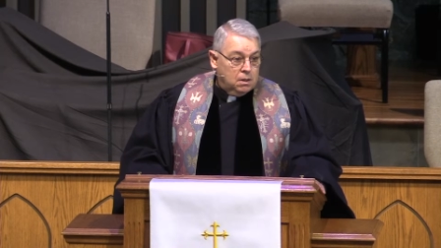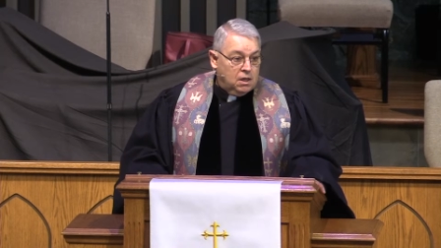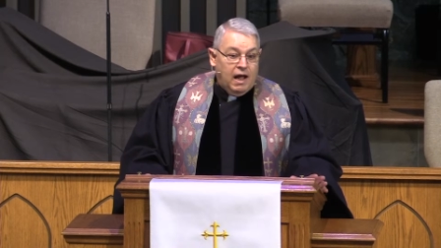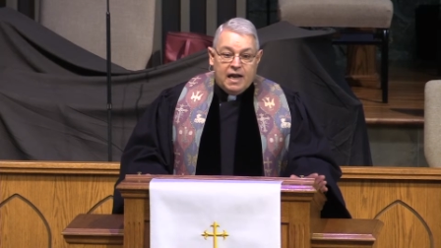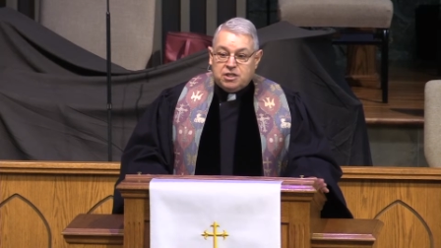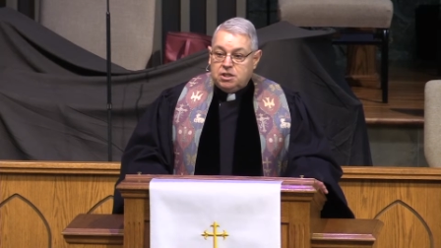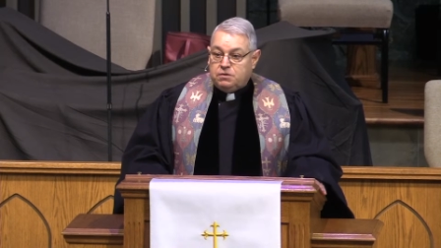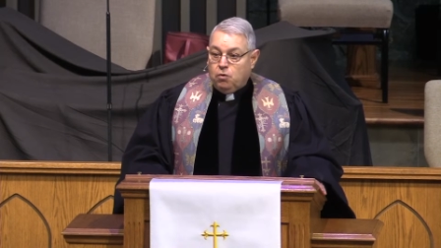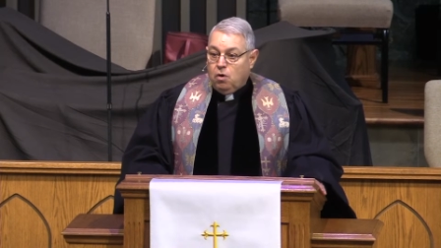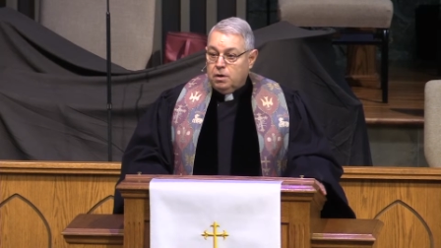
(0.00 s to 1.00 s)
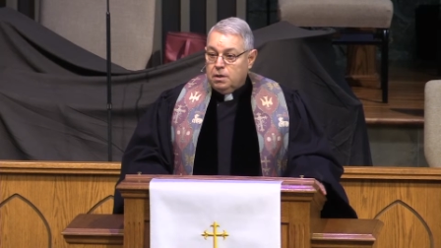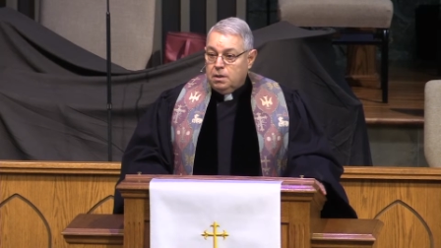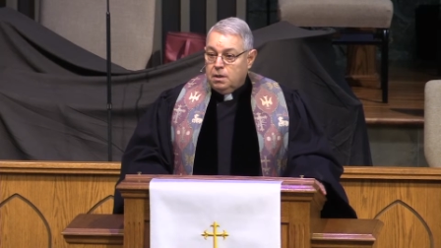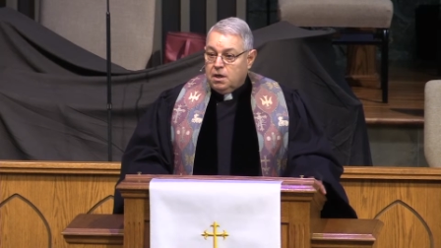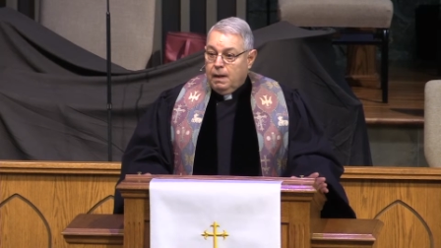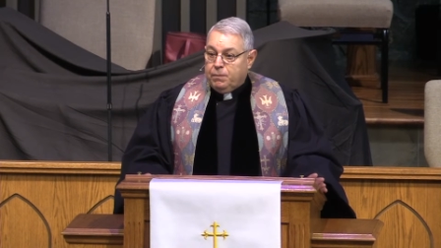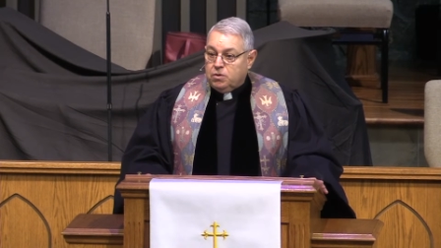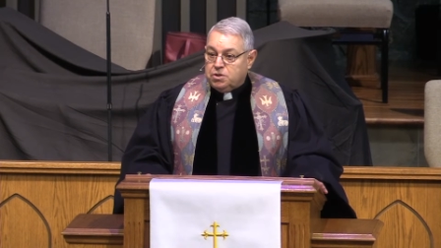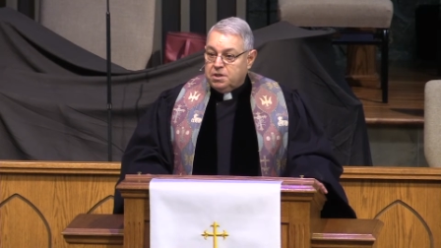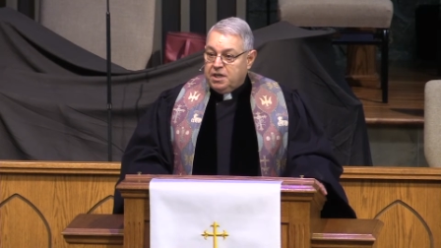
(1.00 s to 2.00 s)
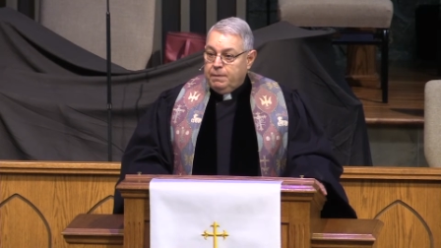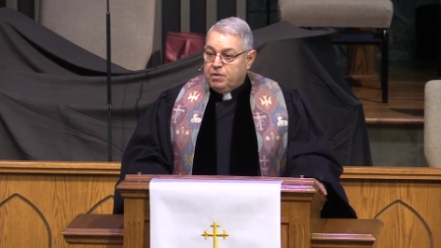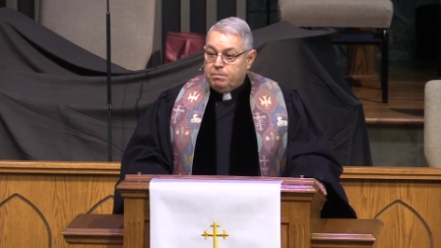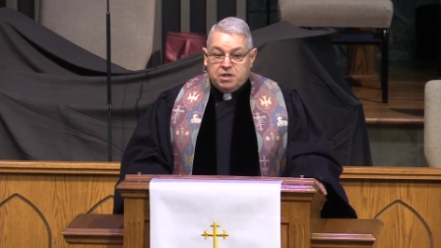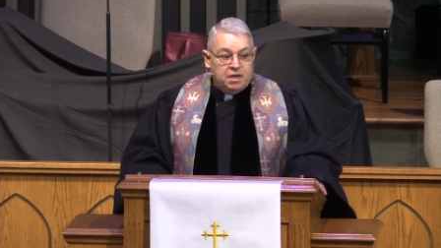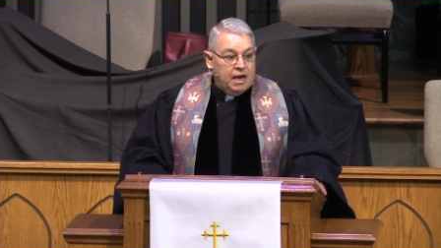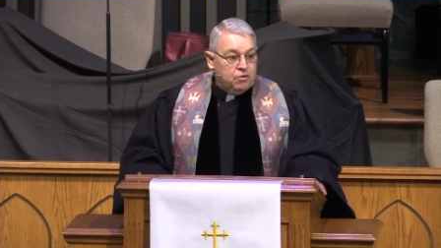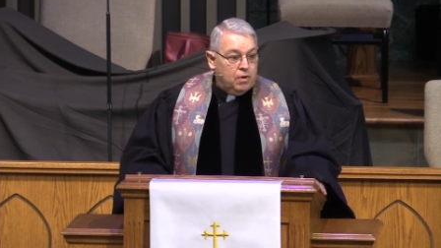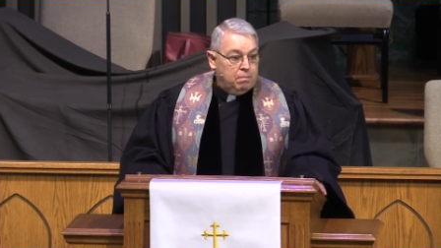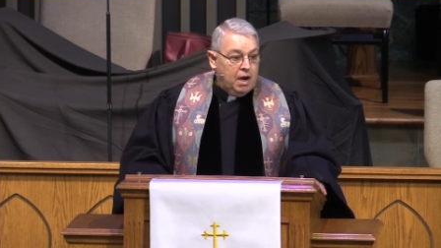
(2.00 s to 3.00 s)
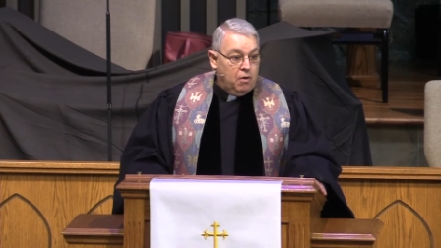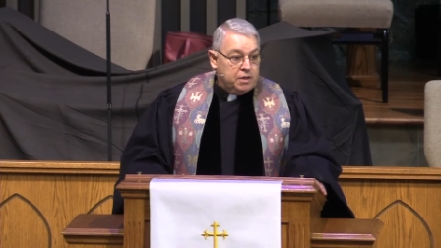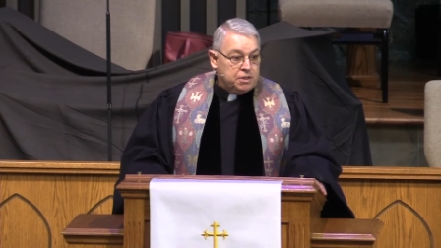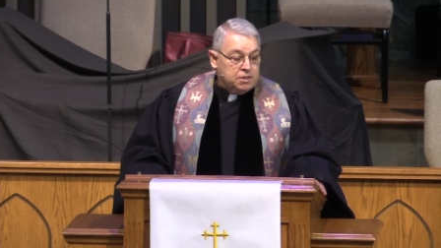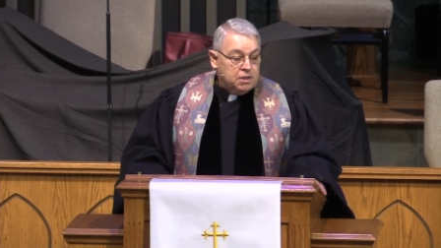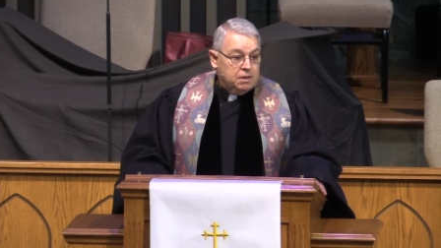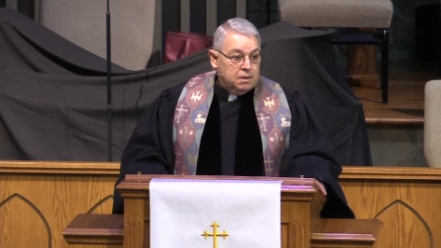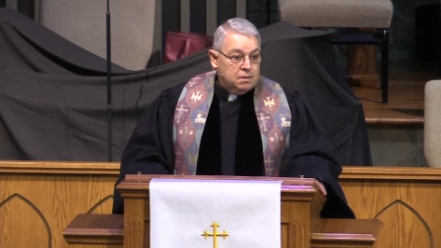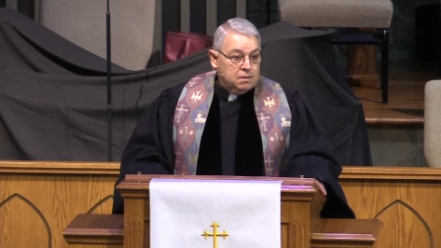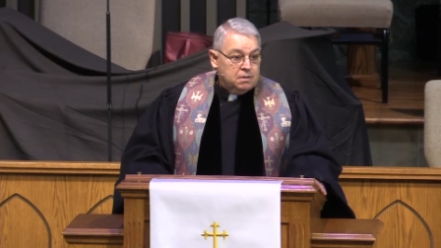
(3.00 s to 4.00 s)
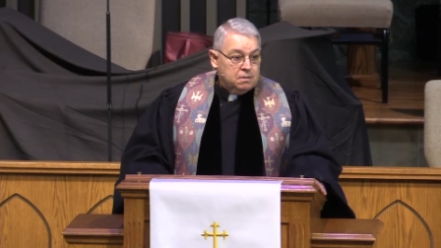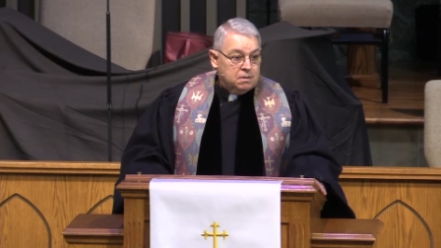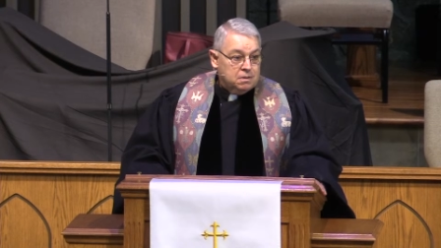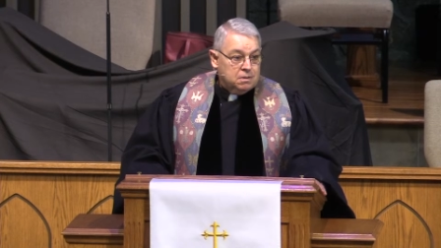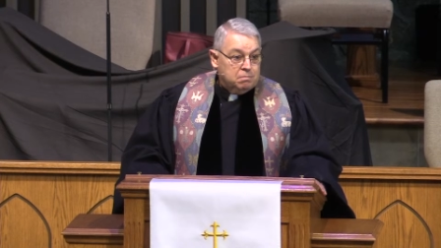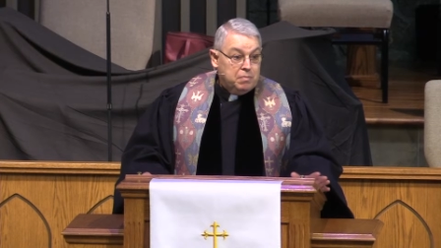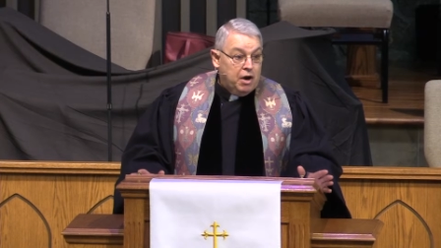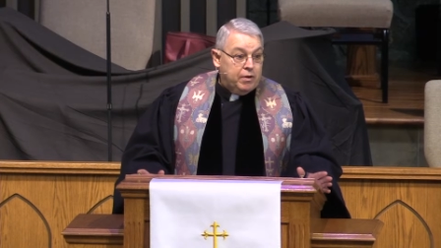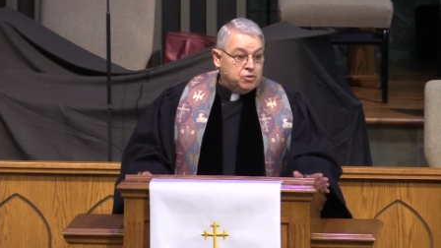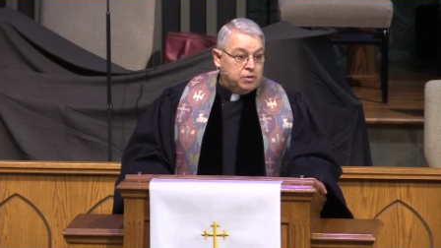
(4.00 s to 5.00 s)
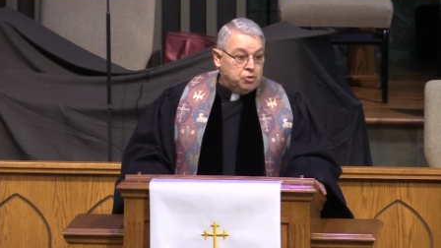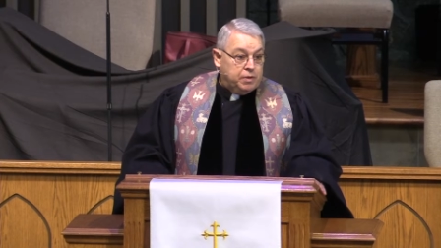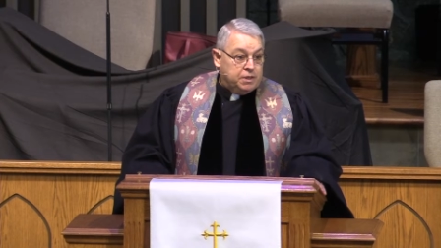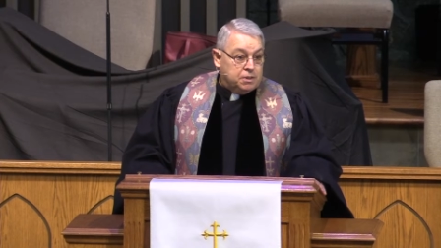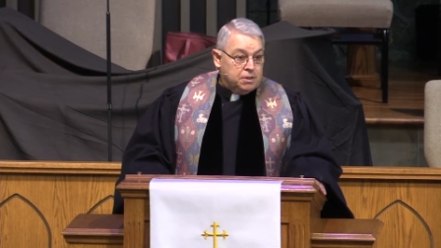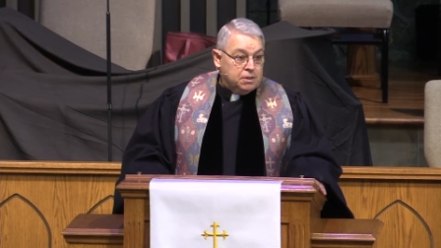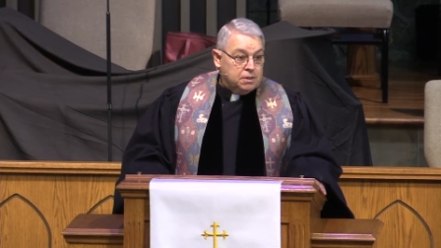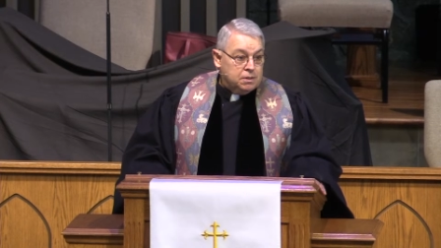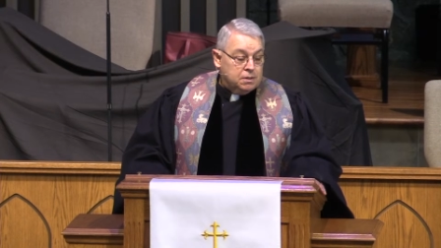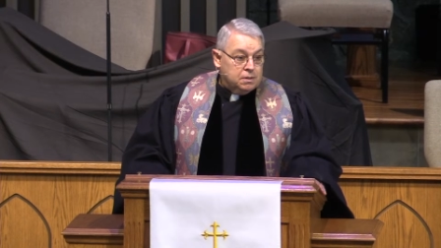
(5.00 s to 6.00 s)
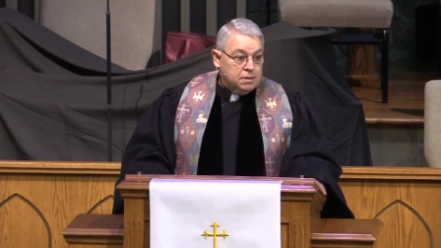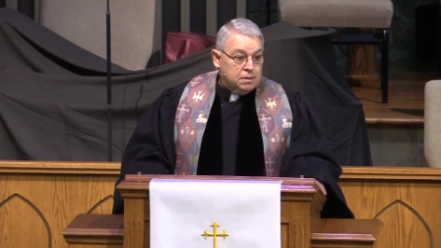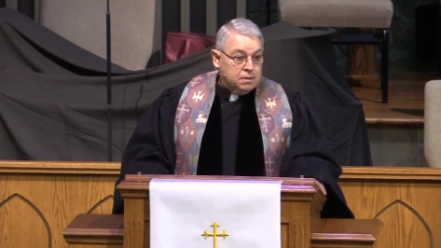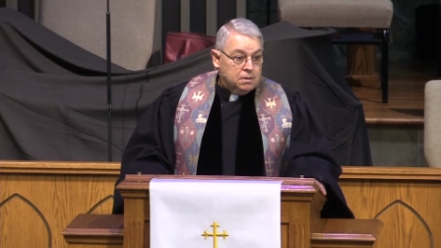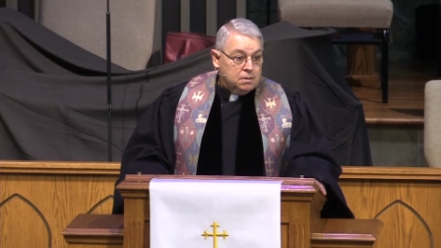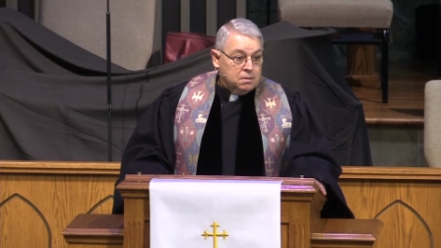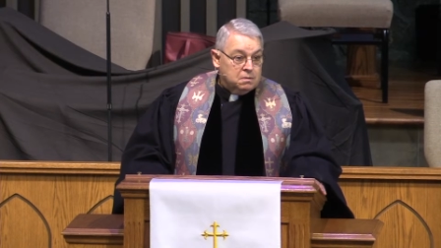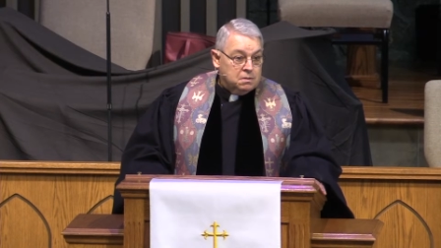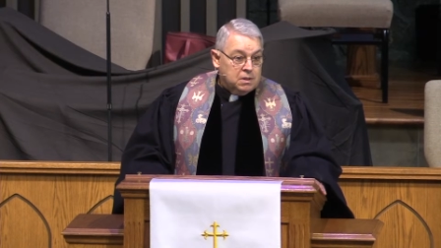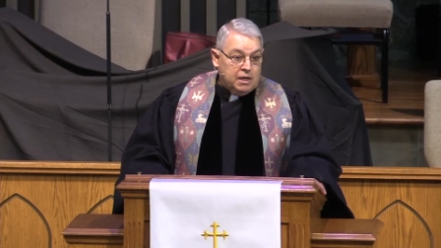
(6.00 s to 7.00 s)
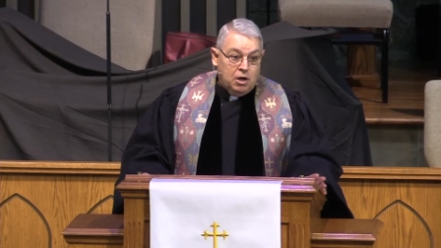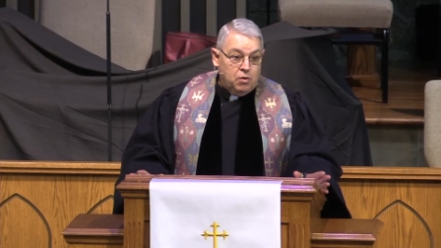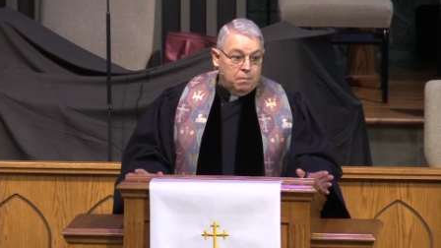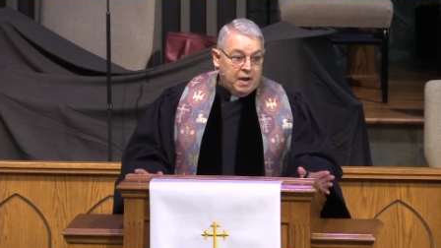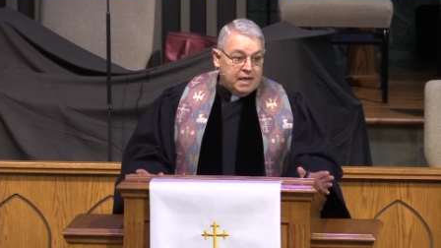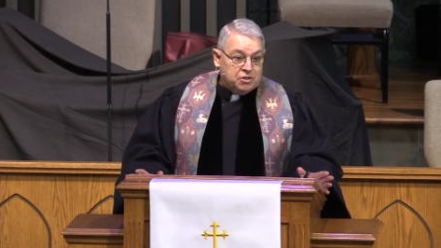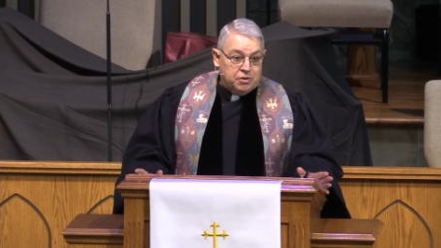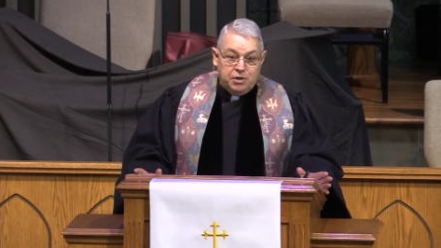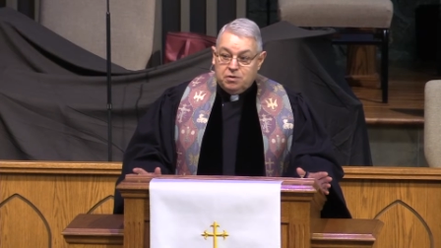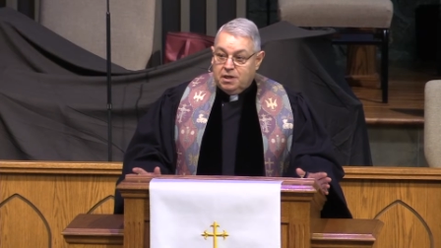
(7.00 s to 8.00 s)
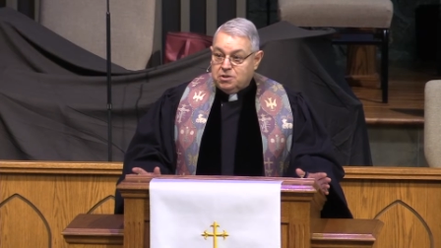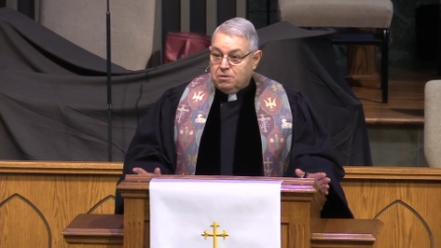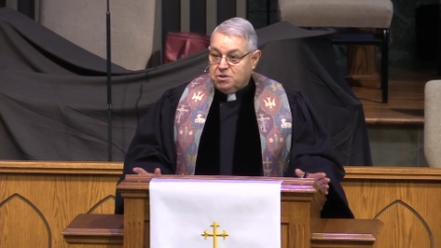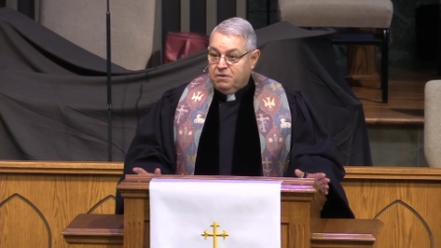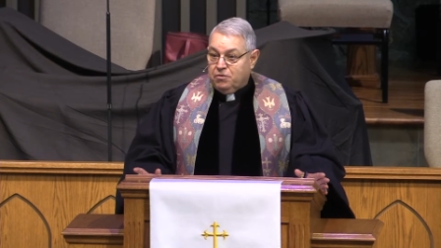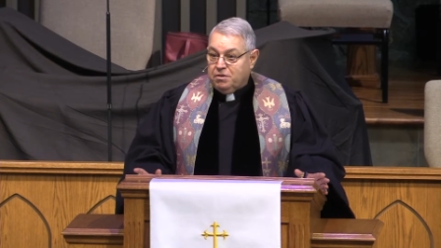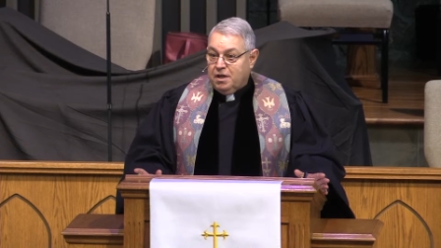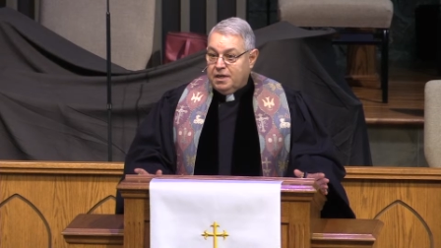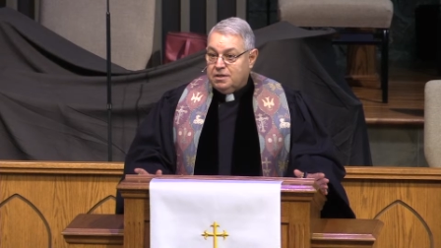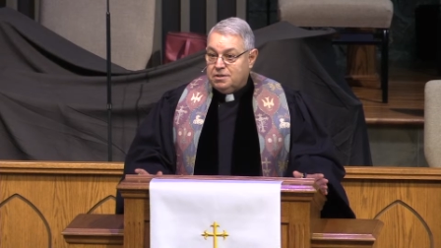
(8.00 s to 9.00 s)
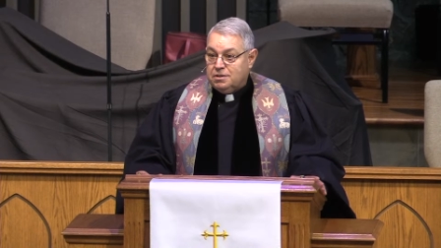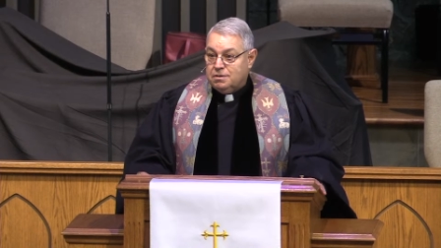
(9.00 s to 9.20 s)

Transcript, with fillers: classes for couples to keep them together in marriage and marriage retreats. I know your pastor here does those different things.